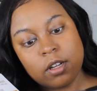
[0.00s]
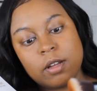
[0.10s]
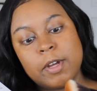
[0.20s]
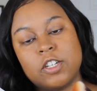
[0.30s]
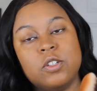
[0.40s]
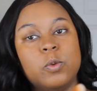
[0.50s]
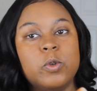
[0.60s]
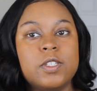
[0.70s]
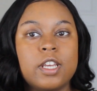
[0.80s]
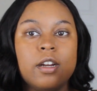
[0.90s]
I'm actually
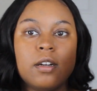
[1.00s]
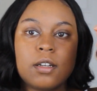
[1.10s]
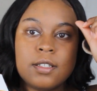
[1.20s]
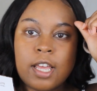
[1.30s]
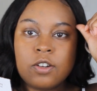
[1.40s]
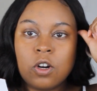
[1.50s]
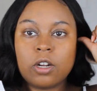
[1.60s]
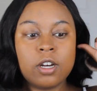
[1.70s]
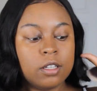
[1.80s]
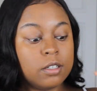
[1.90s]
really scared because that
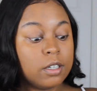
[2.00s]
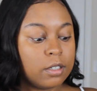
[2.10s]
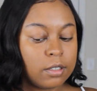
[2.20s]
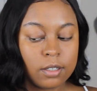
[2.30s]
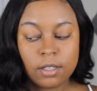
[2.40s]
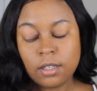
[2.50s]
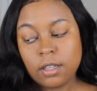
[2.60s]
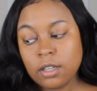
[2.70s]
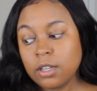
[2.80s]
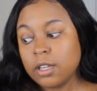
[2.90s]
dark color
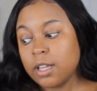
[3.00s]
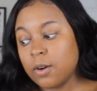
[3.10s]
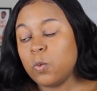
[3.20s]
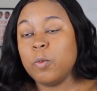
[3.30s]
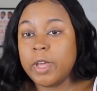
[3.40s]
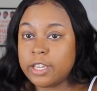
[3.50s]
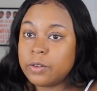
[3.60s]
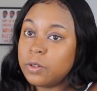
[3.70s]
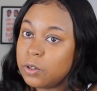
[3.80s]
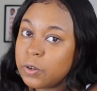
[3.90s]
will make
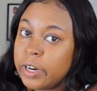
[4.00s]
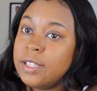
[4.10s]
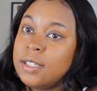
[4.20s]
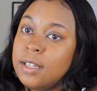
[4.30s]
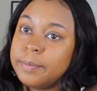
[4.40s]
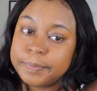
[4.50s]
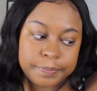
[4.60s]
you look crazy.